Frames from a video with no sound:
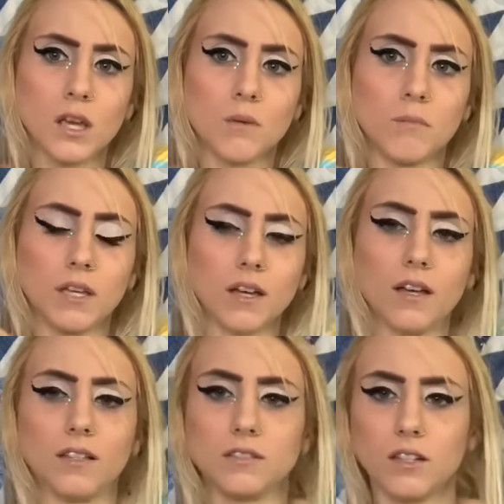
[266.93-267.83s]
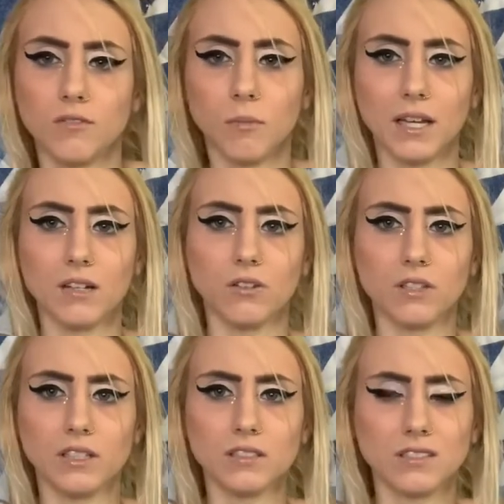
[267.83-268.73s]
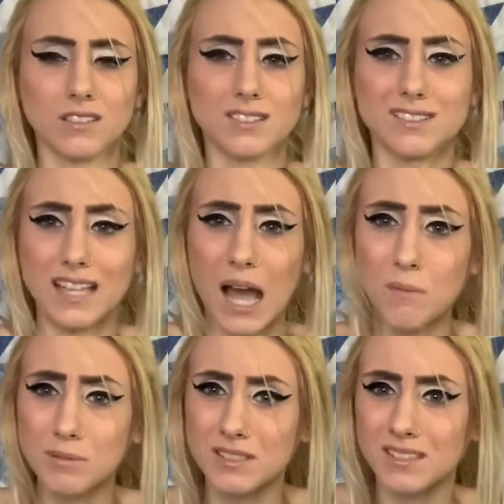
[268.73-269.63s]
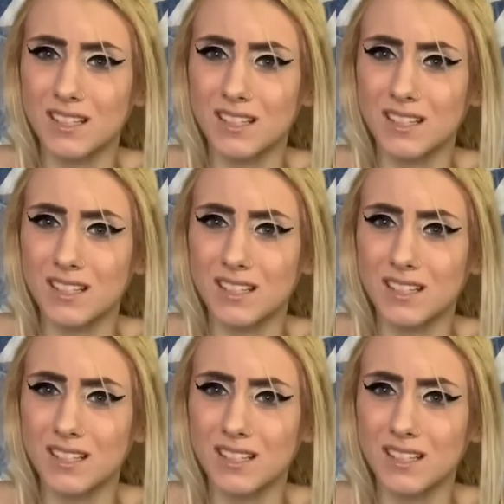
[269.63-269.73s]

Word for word: because of my illness, the snaps